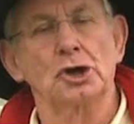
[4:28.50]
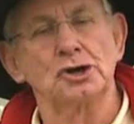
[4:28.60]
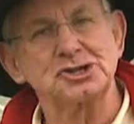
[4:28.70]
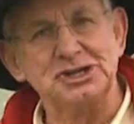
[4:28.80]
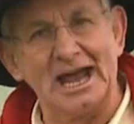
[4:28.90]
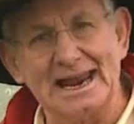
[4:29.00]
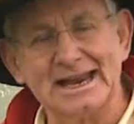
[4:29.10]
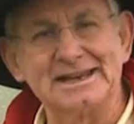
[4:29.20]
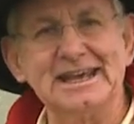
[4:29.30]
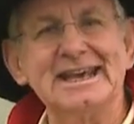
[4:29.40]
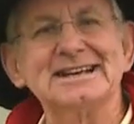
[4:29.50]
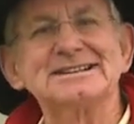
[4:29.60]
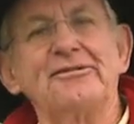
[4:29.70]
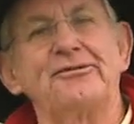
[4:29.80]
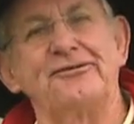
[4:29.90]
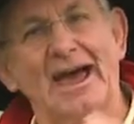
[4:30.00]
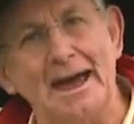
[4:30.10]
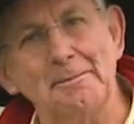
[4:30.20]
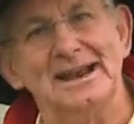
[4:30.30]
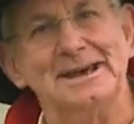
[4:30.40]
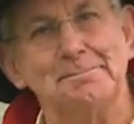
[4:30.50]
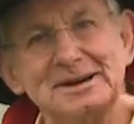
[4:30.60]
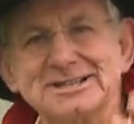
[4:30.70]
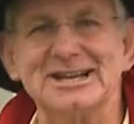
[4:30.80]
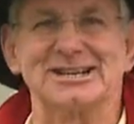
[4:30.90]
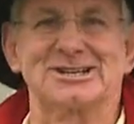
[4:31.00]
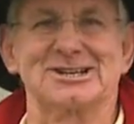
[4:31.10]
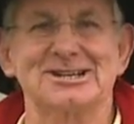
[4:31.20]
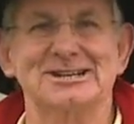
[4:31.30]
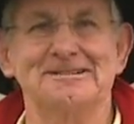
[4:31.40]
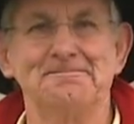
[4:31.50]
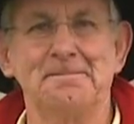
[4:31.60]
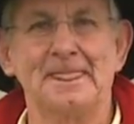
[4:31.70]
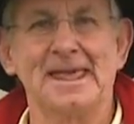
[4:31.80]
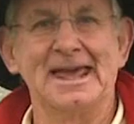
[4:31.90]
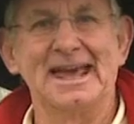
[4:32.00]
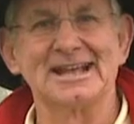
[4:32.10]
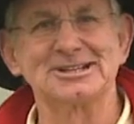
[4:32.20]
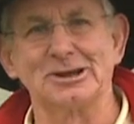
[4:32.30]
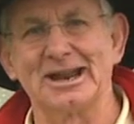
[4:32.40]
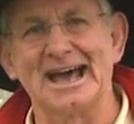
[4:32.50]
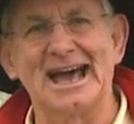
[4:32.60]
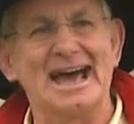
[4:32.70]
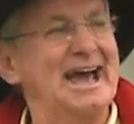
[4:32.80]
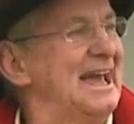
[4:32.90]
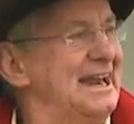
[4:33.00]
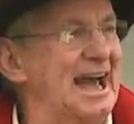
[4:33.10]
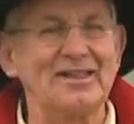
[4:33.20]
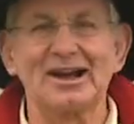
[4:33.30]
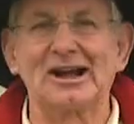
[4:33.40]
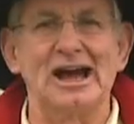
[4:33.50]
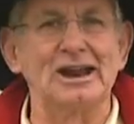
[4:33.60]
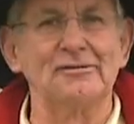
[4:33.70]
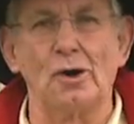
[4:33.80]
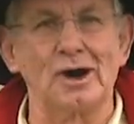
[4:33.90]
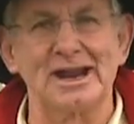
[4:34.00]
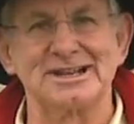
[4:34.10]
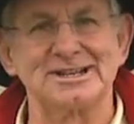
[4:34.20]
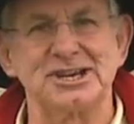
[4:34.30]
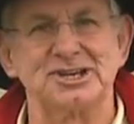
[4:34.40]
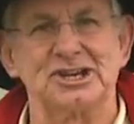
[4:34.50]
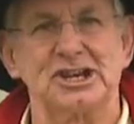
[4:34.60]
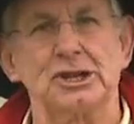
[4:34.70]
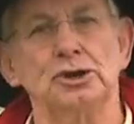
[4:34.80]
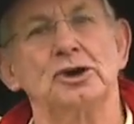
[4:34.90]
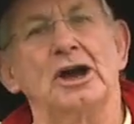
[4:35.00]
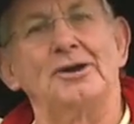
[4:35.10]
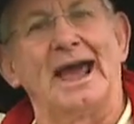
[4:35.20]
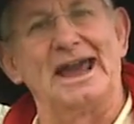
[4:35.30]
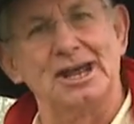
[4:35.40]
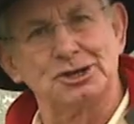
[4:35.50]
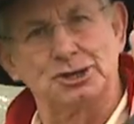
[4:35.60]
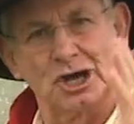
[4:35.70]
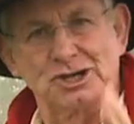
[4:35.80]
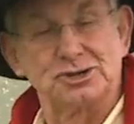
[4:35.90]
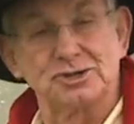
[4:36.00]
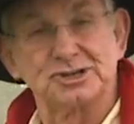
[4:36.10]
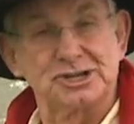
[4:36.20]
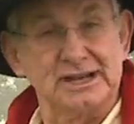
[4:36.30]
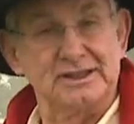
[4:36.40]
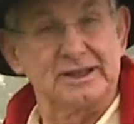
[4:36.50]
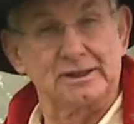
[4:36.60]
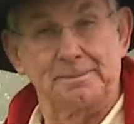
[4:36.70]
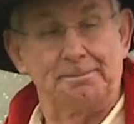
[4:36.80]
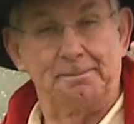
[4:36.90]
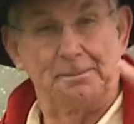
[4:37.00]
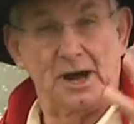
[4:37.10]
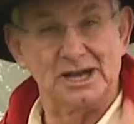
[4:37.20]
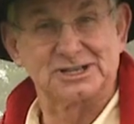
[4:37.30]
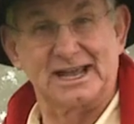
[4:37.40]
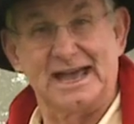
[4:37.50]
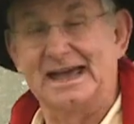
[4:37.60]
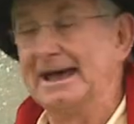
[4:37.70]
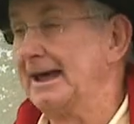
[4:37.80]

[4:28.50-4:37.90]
Christianity is a family business. It's not a, uh, any other kind of organization. You go to any church, you'll see that the pastor